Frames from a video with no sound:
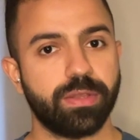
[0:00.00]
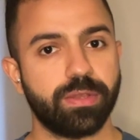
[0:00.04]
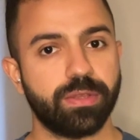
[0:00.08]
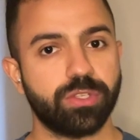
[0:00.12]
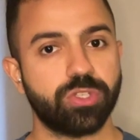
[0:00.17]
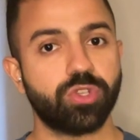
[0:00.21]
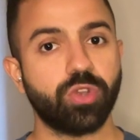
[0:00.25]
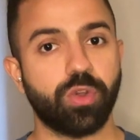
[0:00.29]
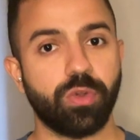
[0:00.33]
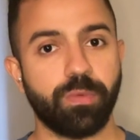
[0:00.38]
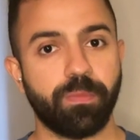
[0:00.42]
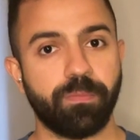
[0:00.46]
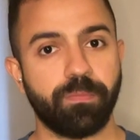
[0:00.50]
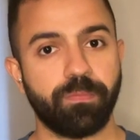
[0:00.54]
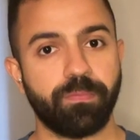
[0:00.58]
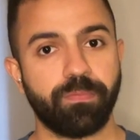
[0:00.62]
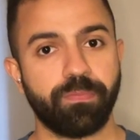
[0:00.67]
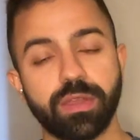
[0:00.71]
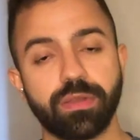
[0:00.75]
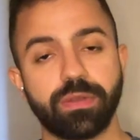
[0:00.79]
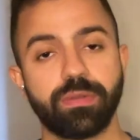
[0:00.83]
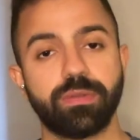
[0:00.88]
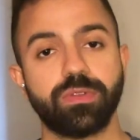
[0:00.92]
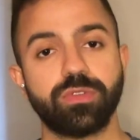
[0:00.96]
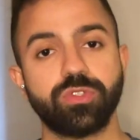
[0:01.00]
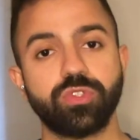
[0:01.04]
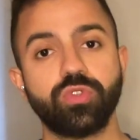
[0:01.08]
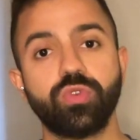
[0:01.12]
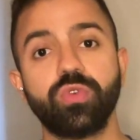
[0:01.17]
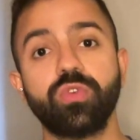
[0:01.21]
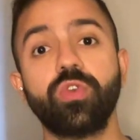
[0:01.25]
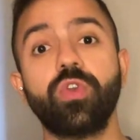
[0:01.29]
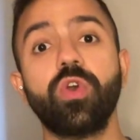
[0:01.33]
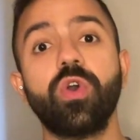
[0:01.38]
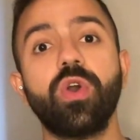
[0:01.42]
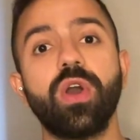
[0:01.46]
So
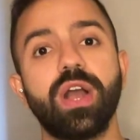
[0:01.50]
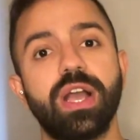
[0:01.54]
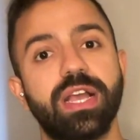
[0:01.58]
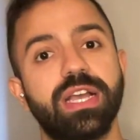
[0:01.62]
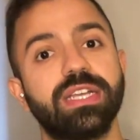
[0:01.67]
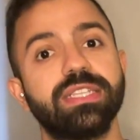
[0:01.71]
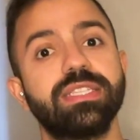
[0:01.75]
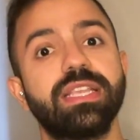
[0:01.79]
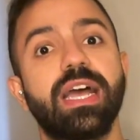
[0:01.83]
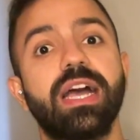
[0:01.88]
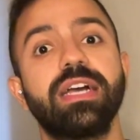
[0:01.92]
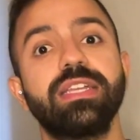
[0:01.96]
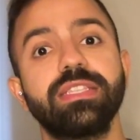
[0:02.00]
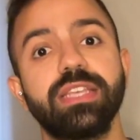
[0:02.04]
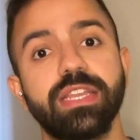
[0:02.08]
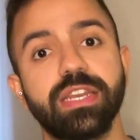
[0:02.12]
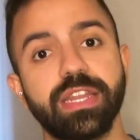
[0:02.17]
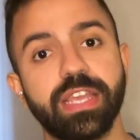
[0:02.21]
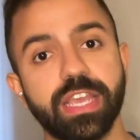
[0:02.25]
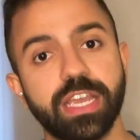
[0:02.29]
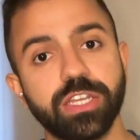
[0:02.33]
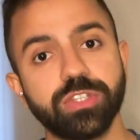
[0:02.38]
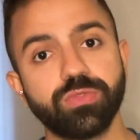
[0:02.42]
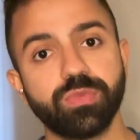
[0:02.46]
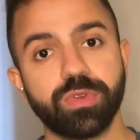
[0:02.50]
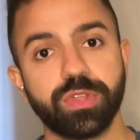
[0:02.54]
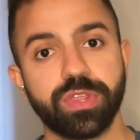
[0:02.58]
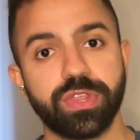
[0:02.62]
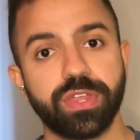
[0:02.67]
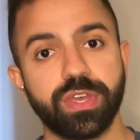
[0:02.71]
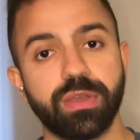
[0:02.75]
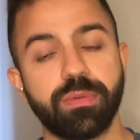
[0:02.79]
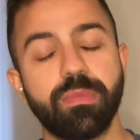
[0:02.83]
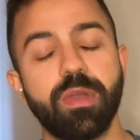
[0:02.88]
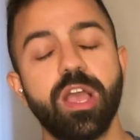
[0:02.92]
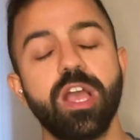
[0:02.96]
to go ahead and engage with
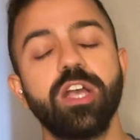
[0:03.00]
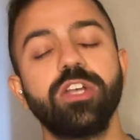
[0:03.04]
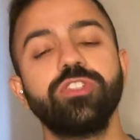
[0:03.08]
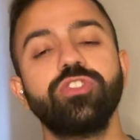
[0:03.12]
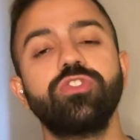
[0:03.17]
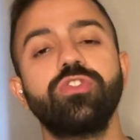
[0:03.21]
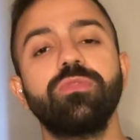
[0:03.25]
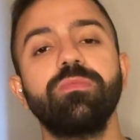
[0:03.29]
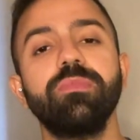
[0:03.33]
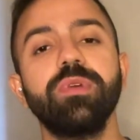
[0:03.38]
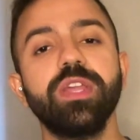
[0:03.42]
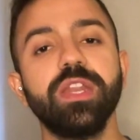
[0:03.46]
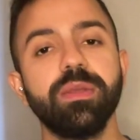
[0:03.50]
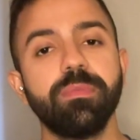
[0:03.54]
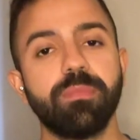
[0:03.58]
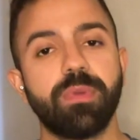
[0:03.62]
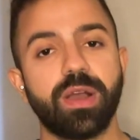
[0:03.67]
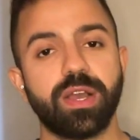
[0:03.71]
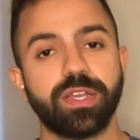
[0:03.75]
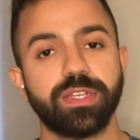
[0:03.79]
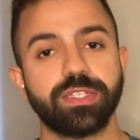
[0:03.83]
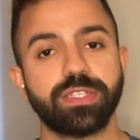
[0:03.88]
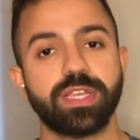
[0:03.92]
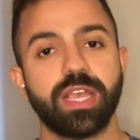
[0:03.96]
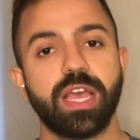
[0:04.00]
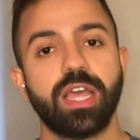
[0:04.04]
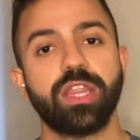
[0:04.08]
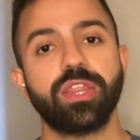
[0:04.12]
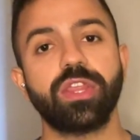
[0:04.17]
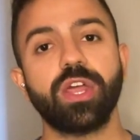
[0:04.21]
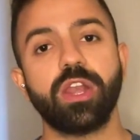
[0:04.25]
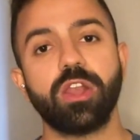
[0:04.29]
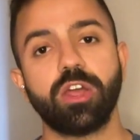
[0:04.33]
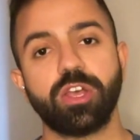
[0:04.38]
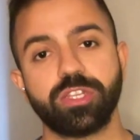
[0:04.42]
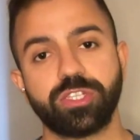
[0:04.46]
them to minimize
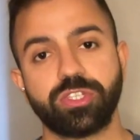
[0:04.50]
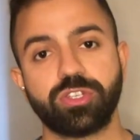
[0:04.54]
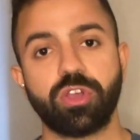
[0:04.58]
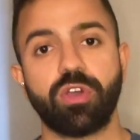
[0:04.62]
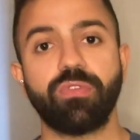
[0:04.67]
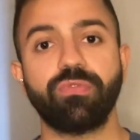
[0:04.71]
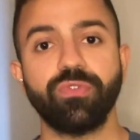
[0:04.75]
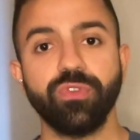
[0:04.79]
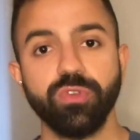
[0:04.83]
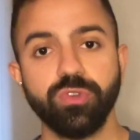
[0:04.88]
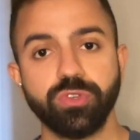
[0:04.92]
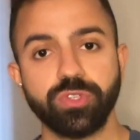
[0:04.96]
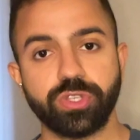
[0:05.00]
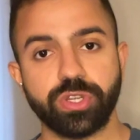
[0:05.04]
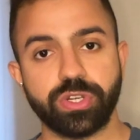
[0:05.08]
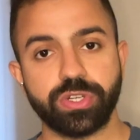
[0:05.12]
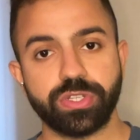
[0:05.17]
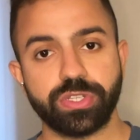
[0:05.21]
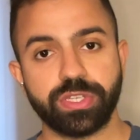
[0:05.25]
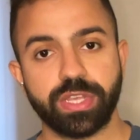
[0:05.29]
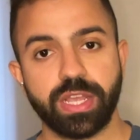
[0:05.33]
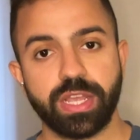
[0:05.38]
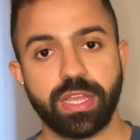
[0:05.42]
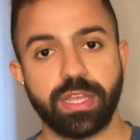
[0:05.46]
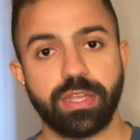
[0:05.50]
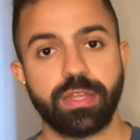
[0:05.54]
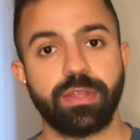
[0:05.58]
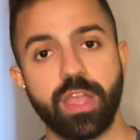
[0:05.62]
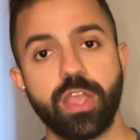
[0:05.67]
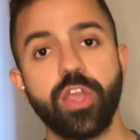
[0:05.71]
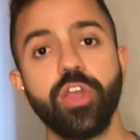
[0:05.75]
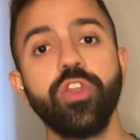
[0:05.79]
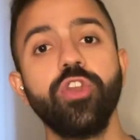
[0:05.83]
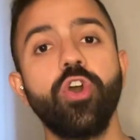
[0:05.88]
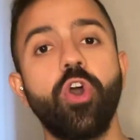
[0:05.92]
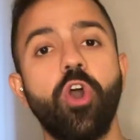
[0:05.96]
the loss of users
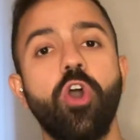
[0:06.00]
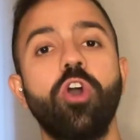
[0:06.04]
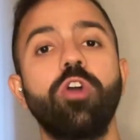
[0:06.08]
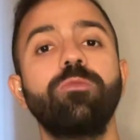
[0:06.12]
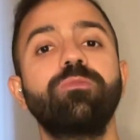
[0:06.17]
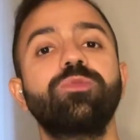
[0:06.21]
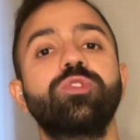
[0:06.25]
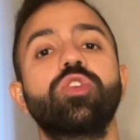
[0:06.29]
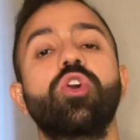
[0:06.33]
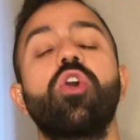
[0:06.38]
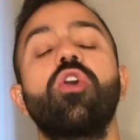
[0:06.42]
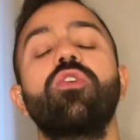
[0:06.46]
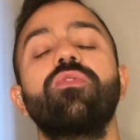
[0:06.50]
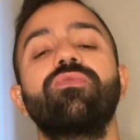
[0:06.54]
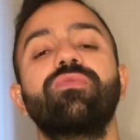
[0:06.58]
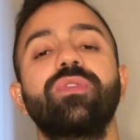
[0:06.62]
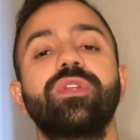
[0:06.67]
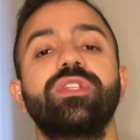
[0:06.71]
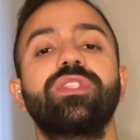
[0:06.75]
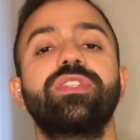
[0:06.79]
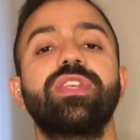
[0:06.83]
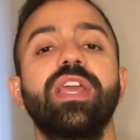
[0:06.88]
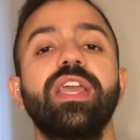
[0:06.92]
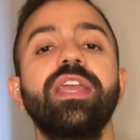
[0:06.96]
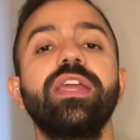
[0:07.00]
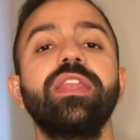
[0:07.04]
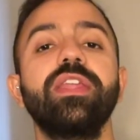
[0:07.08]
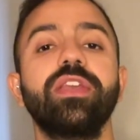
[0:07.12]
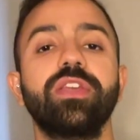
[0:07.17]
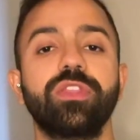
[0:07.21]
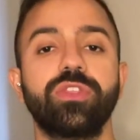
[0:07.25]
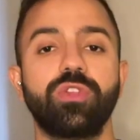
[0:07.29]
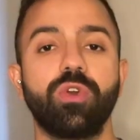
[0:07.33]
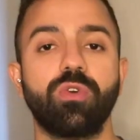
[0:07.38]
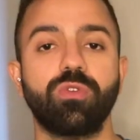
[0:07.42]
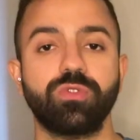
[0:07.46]
in hopes of
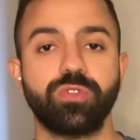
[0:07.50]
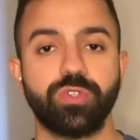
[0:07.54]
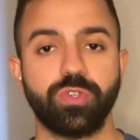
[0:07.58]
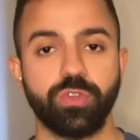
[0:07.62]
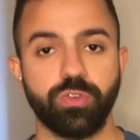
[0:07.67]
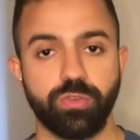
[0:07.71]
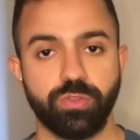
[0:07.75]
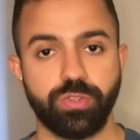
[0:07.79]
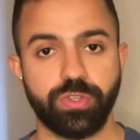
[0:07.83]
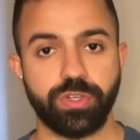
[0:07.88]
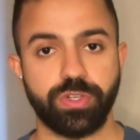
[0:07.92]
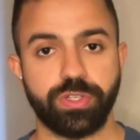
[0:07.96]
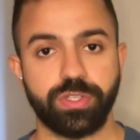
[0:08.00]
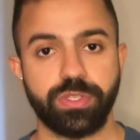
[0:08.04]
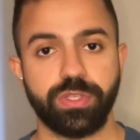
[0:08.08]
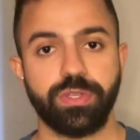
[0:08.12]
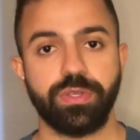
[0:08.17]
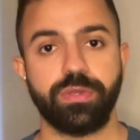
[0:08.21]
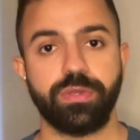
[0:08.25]
retaining those users.